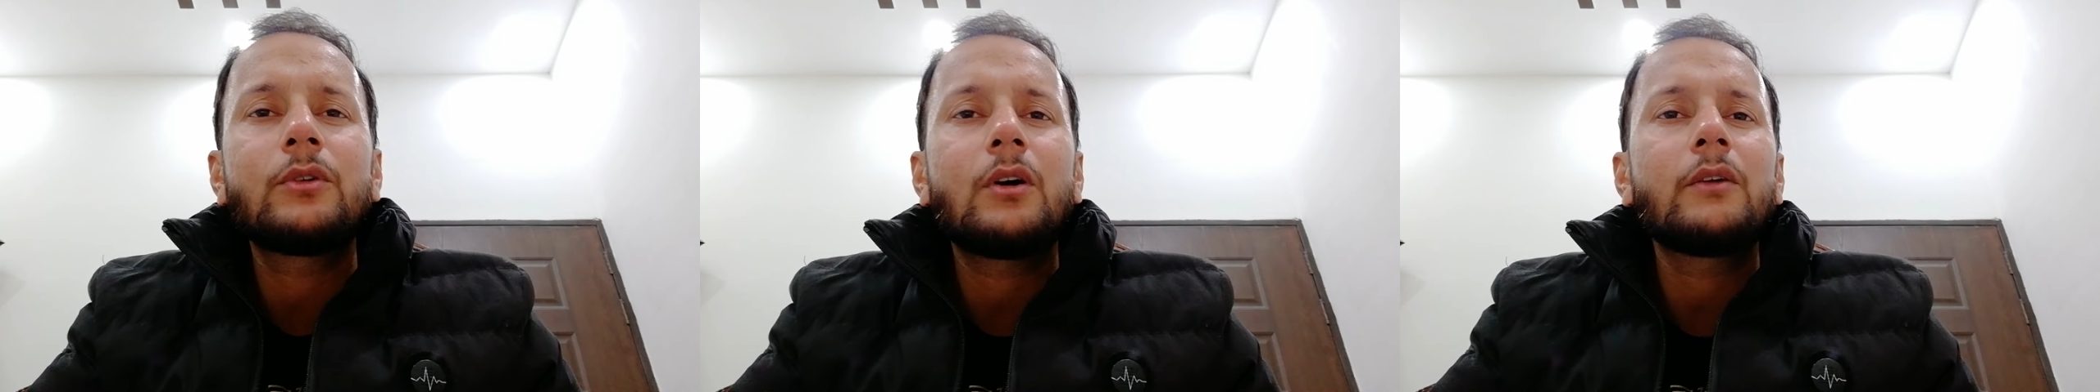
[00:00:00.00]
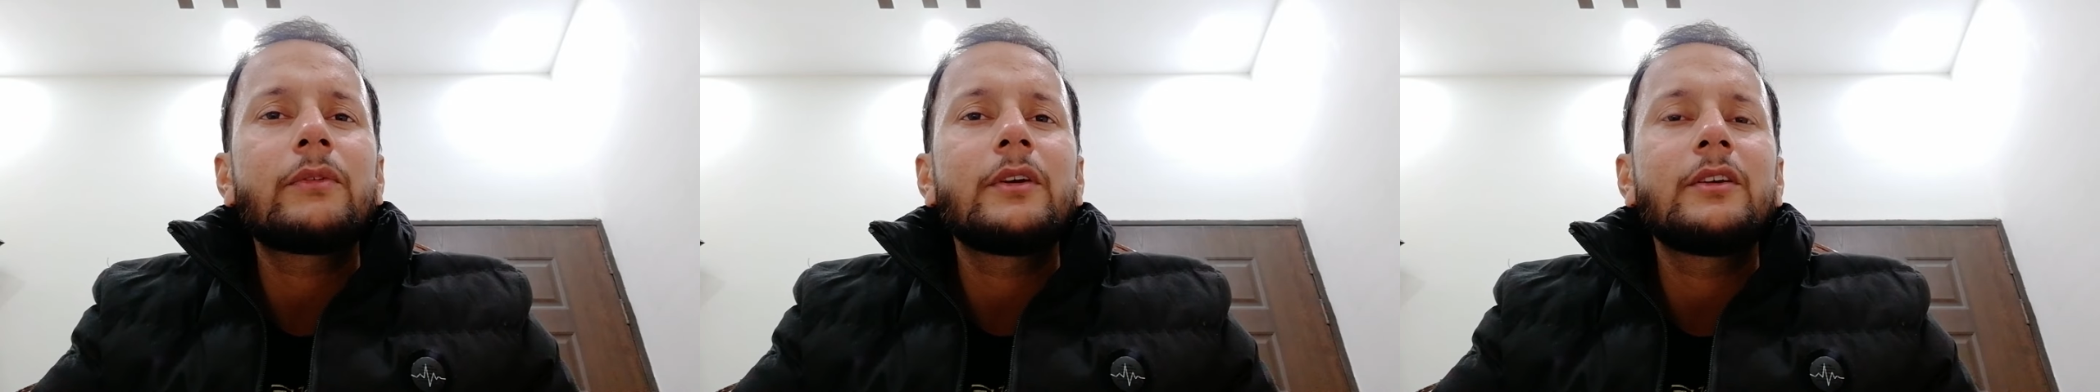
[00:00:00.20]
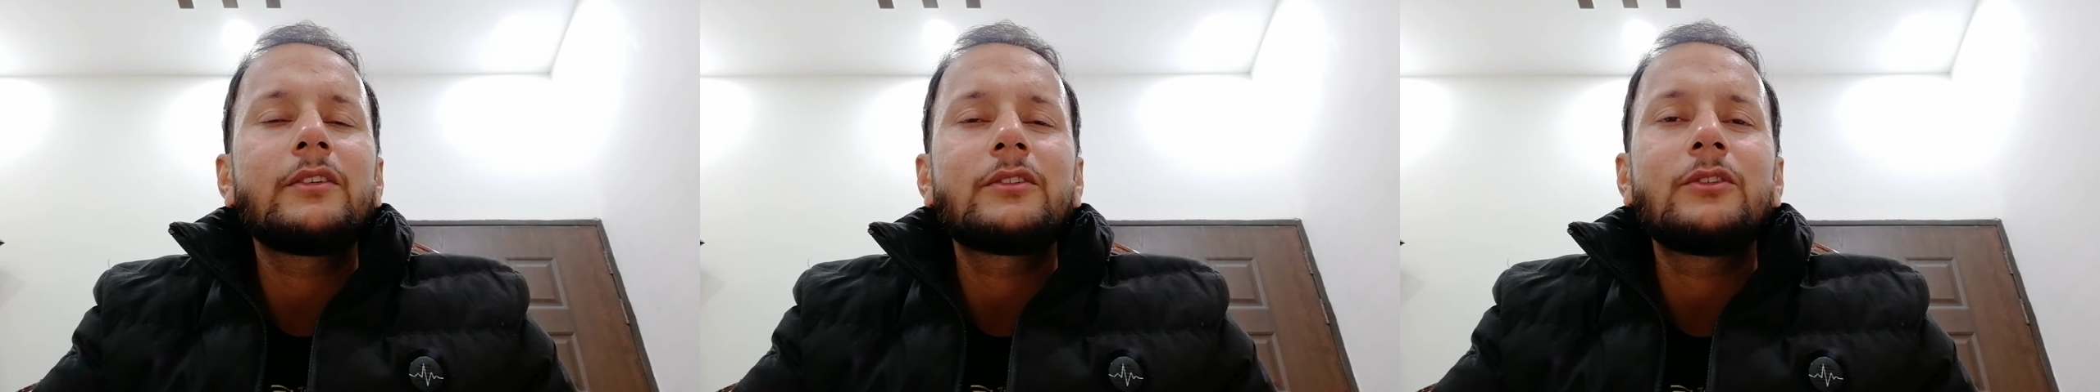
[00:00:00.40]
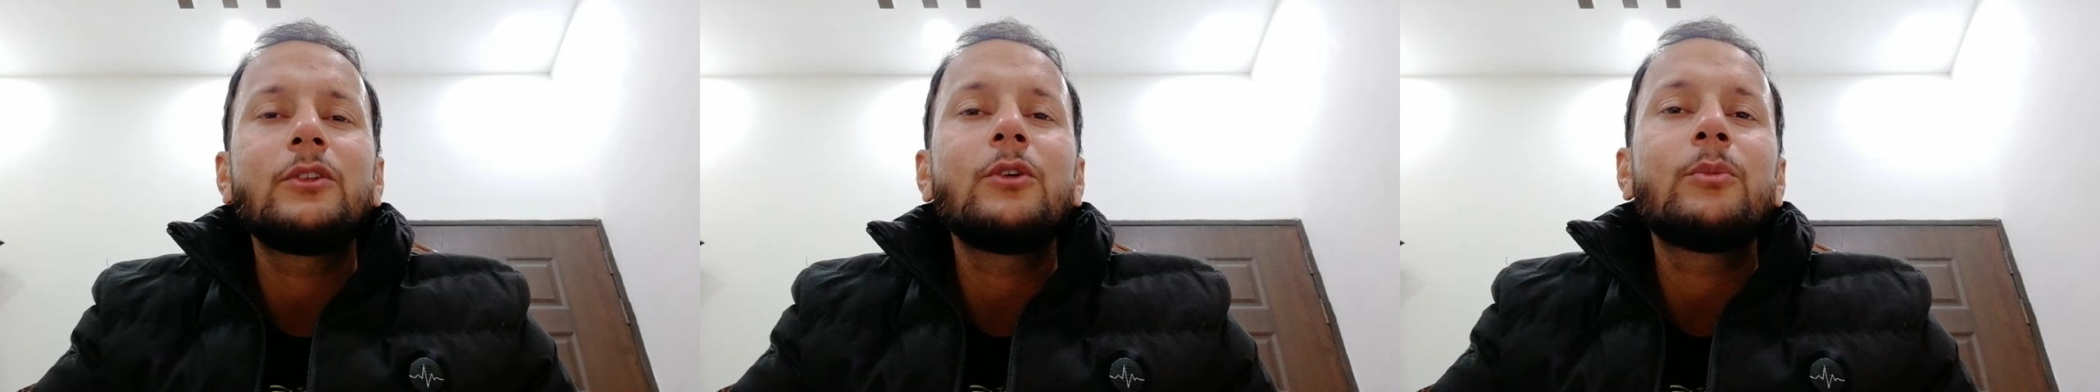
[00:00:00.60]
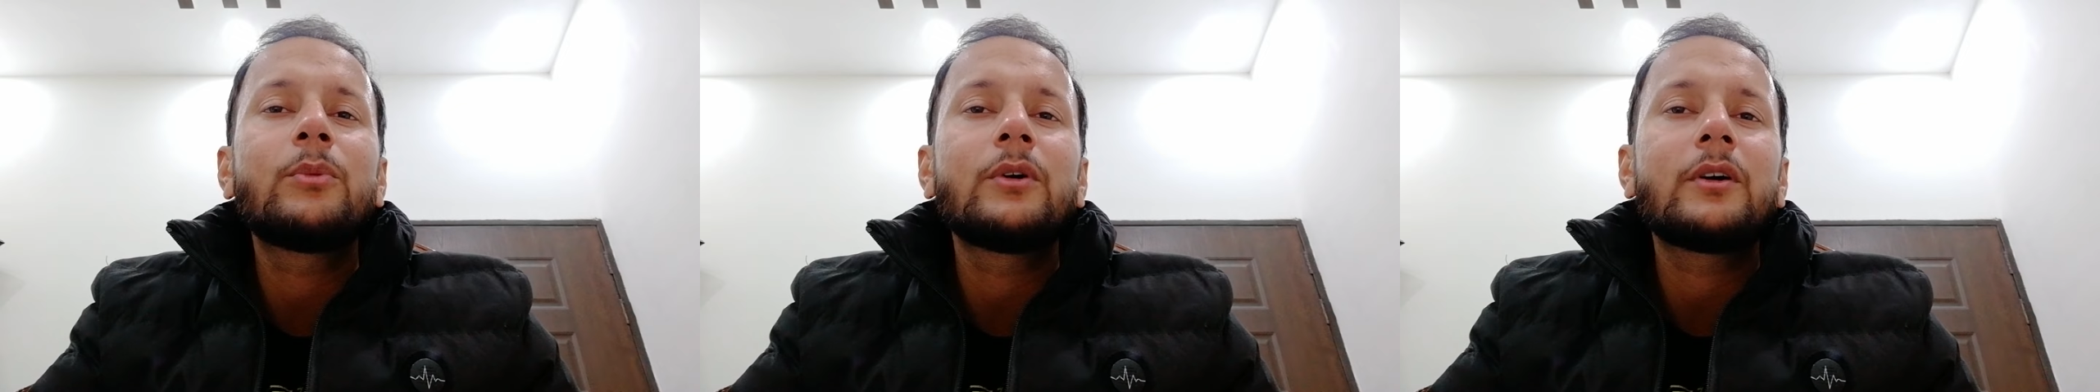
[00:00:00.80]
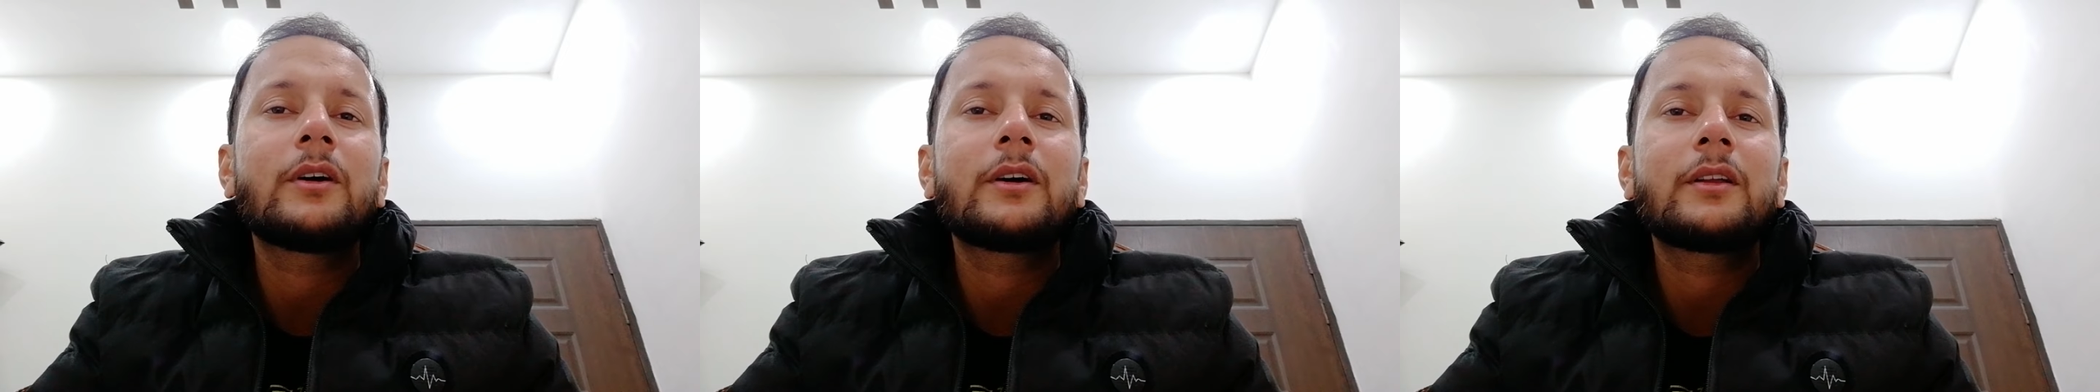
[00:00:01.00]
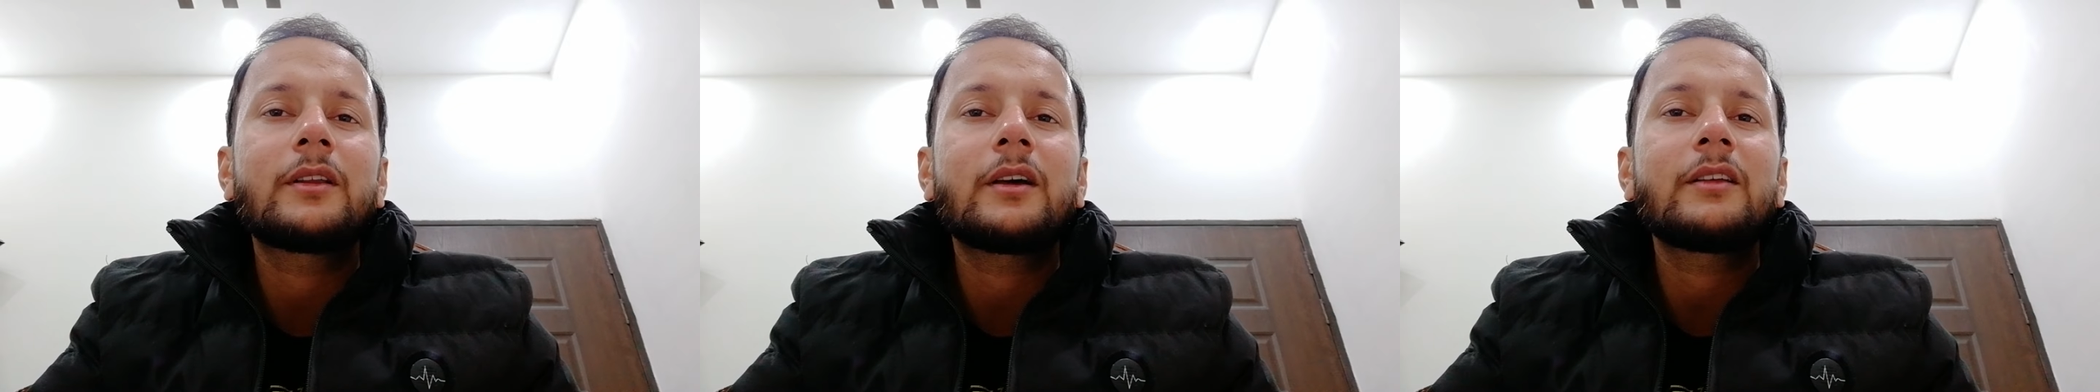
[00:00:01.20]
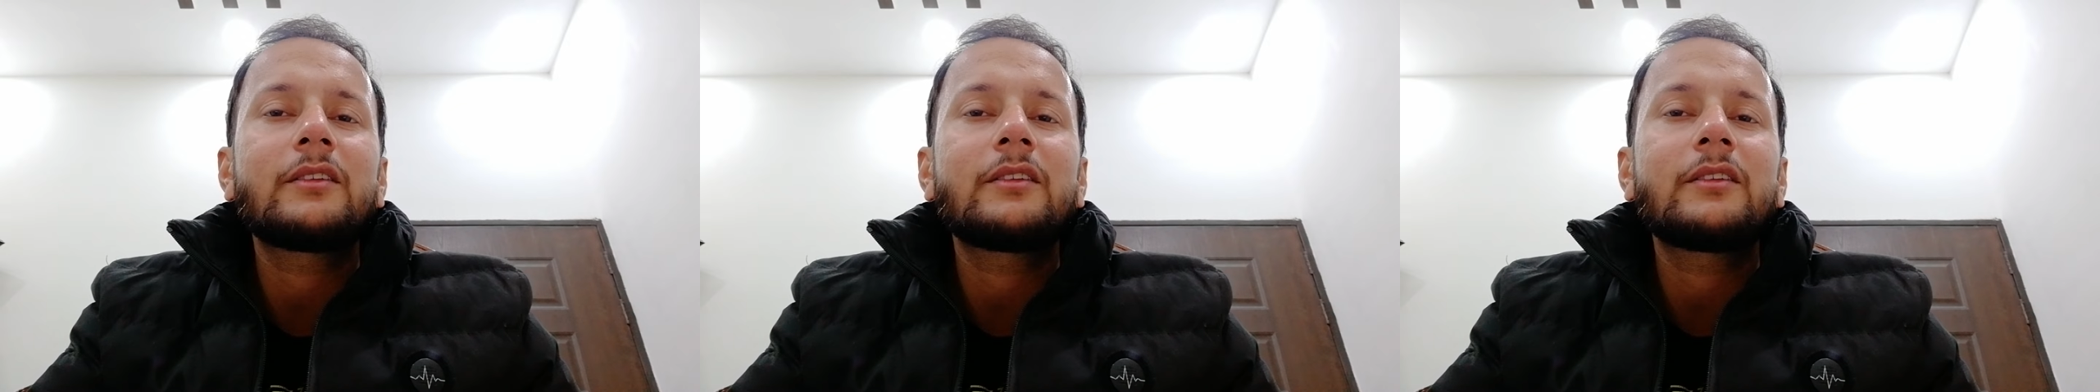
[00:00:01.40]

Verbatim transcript: of his newborn